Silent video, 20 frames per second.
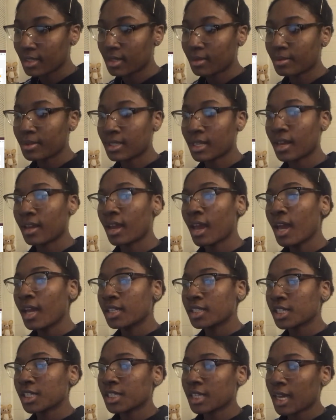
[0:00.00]
Someone's like,
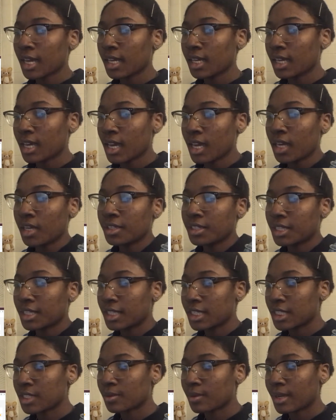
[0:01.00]
just can't get into
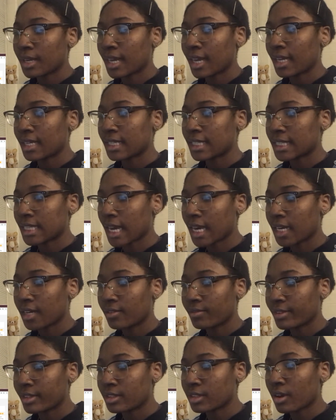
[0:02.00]
this one, can't decide
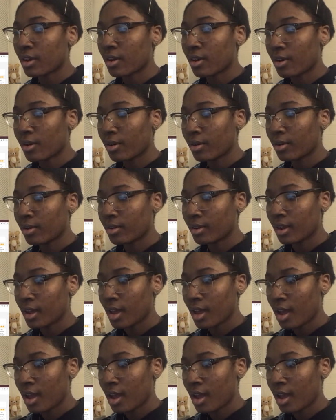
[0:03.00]
if it's old,